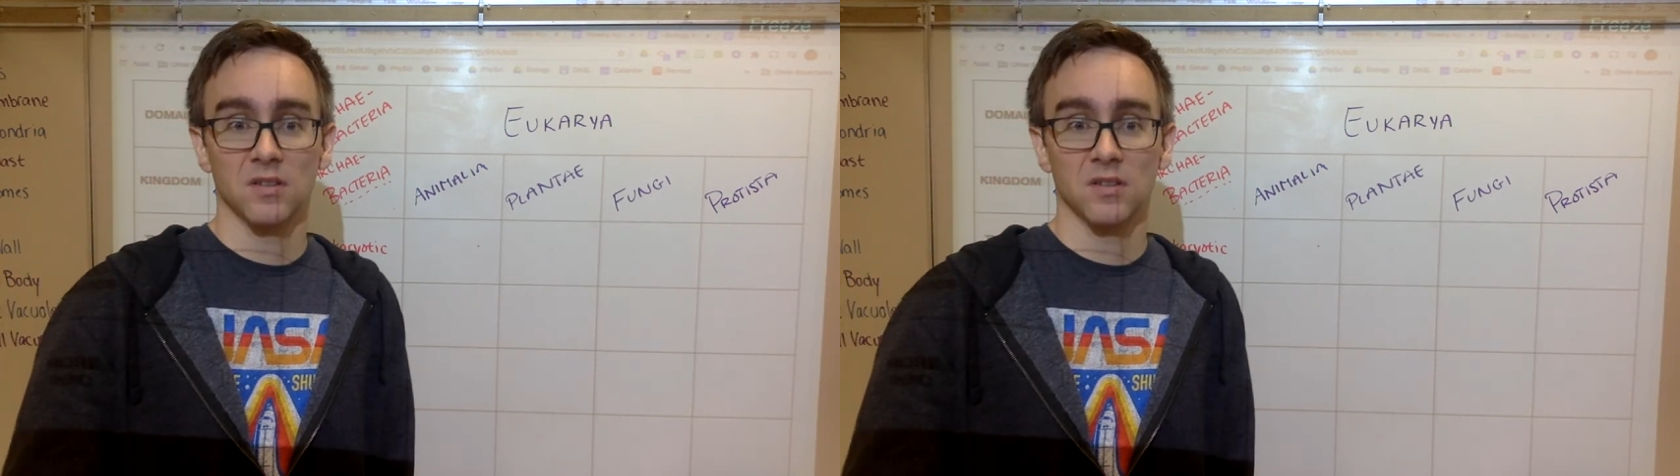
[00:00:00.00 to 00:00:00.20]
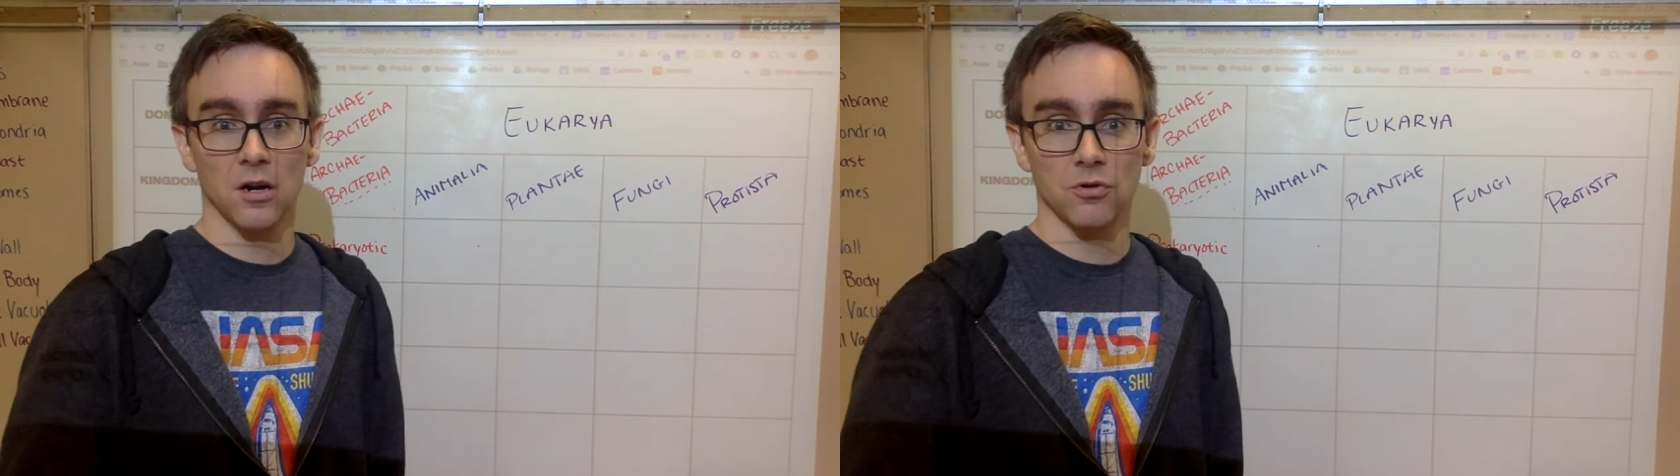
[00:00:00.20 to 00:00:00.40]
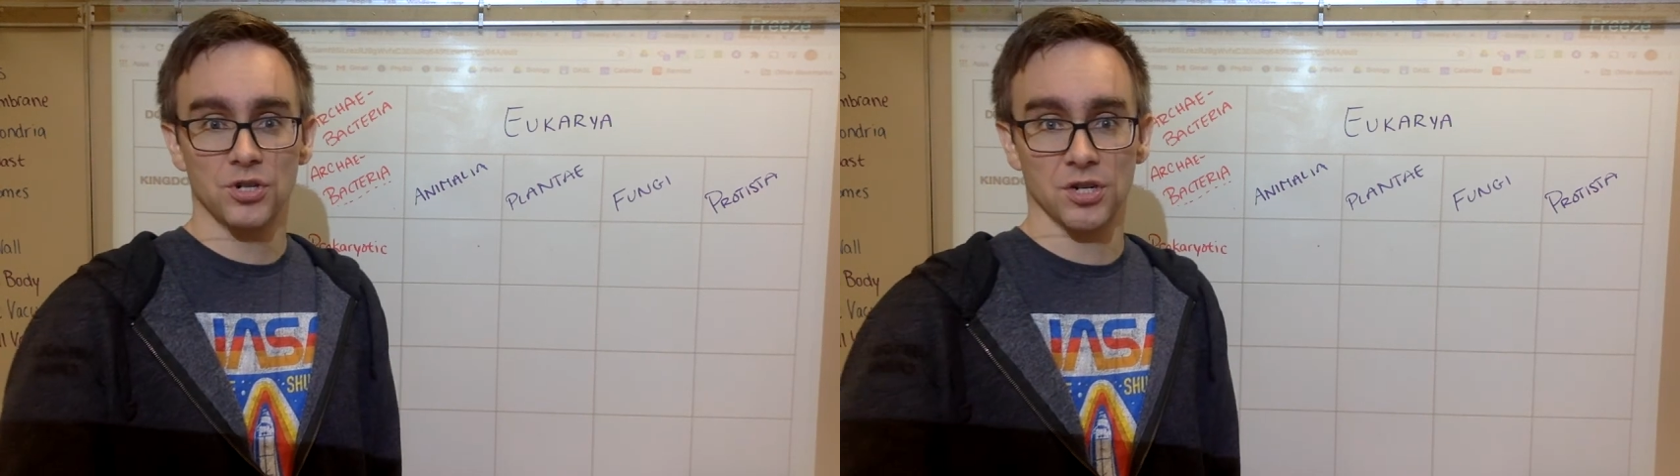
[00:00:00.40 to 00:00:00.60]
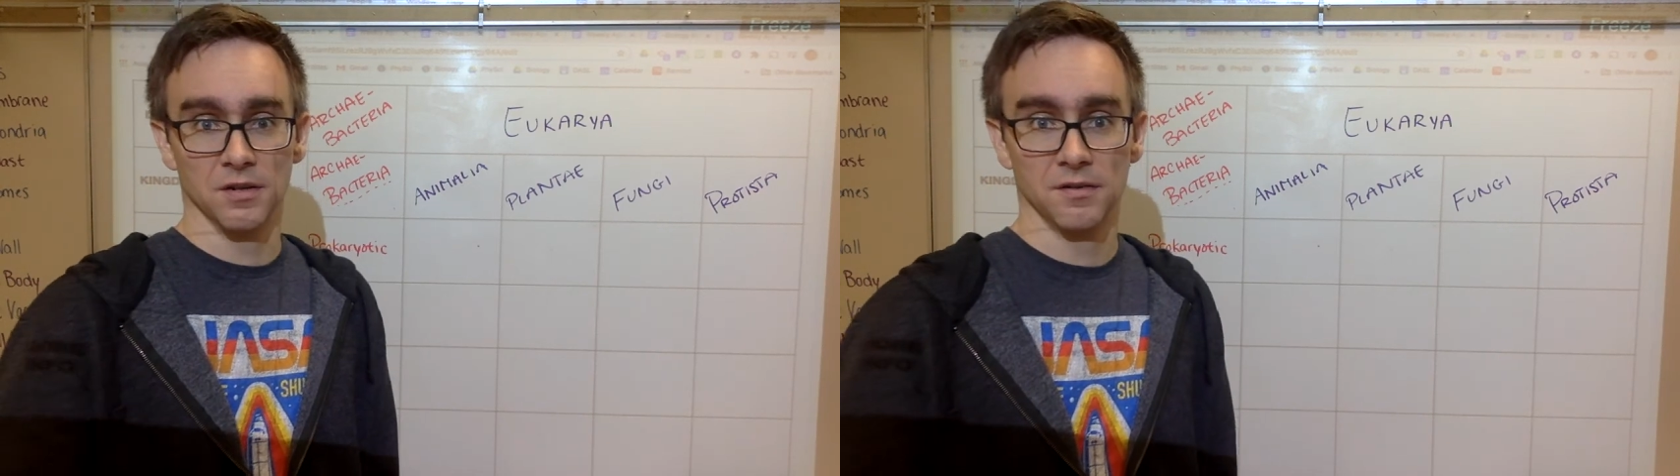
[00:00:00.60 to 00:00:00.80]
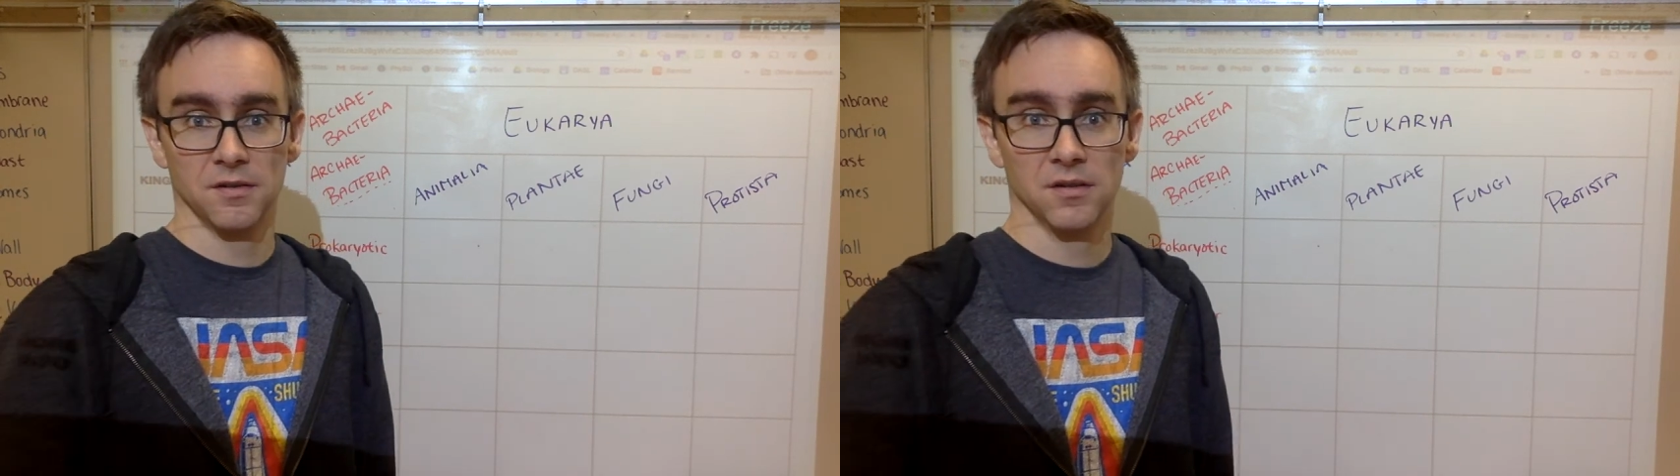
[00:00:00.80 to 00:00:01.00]
parts of the
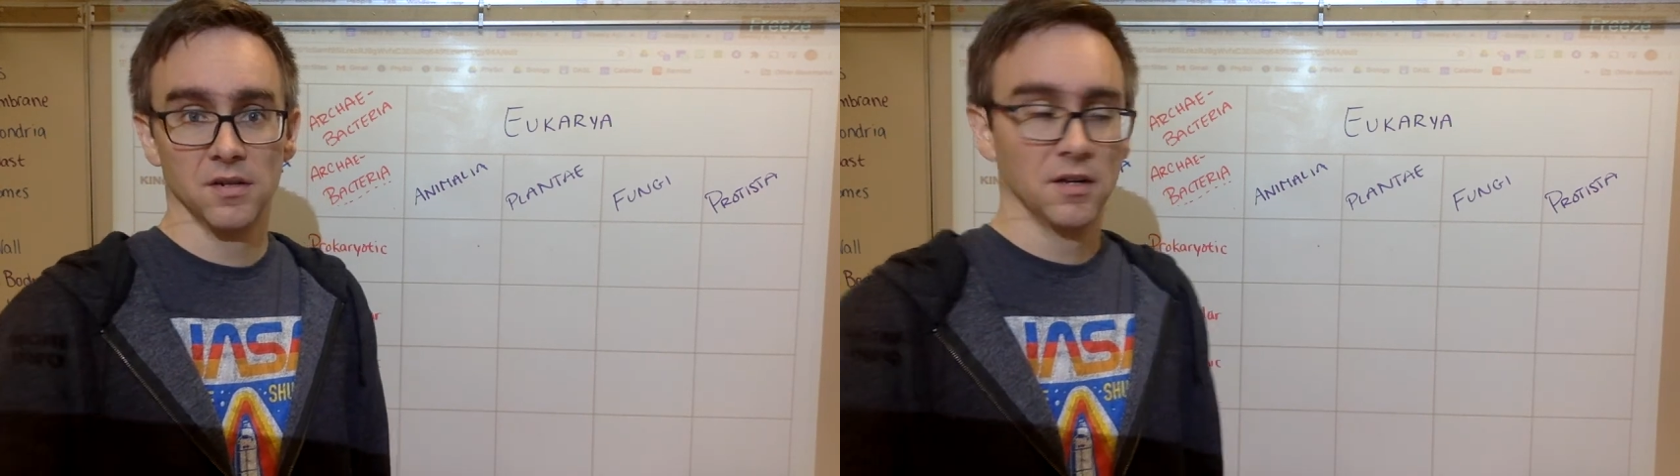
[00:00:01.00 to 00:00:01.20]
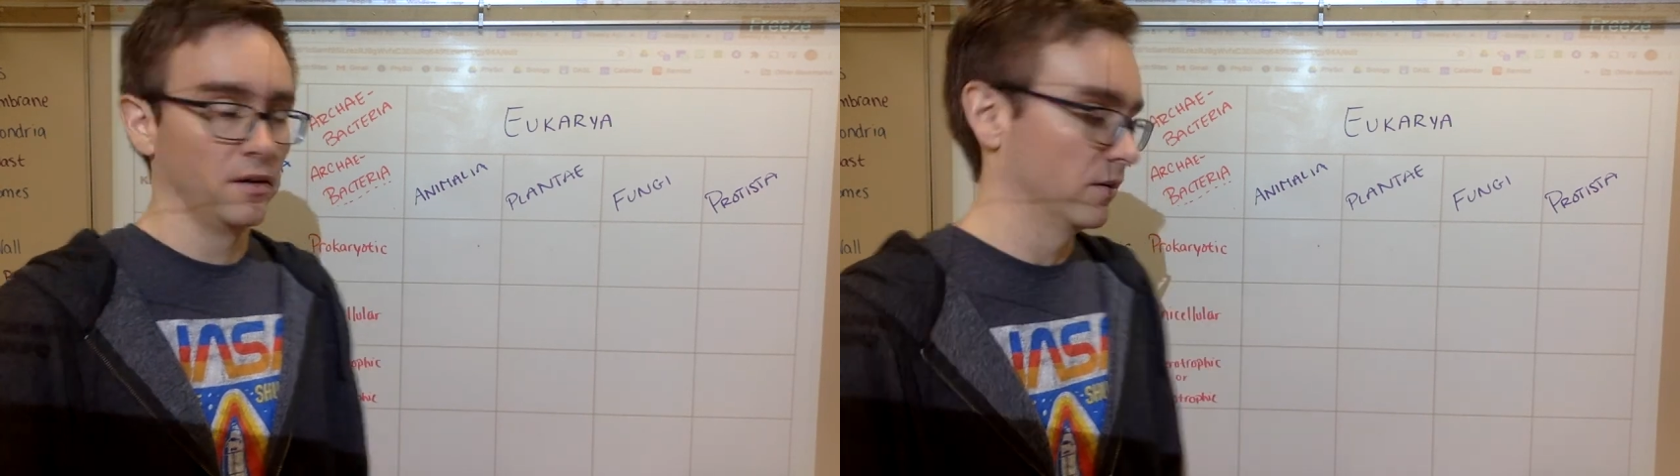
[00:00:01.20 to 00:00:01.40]
ocean,